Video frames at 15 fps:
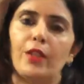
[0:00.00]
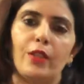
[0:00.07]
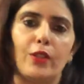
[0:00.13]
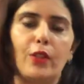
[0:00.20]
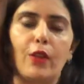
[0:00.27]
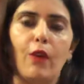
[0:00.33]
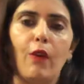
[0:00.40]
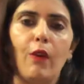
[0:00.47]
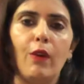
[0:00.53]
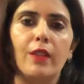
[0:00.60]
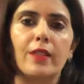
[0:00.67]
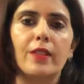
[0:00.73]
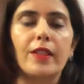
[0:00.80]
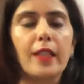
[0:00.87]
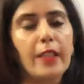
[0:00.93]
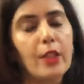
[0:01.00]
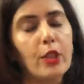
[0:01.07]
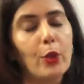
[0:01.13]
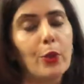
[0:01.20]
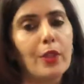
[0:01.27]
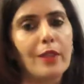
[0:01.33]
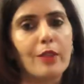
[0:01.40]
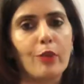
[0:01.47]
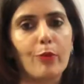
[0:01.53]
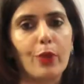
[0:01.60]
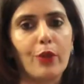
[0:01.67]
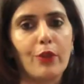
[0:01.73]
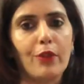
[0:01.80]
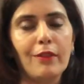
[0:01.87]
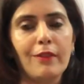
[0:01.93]
So stay tuned till
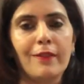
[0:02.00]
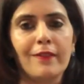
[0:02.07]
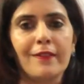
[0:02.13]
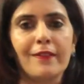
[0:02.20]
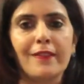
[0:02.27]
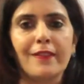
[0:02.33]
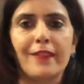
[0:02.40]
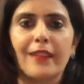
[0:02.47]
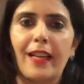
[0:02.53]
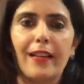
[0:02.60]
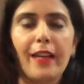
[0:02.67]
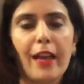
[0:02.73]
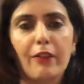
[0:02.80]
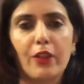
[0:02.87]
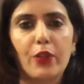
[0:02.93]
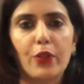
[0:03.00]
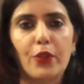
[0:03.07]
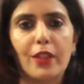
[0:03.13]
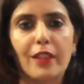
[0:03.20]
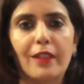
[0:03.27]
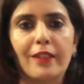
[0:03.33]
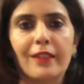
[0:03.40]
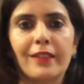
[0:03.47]
tomorrow and have a good day.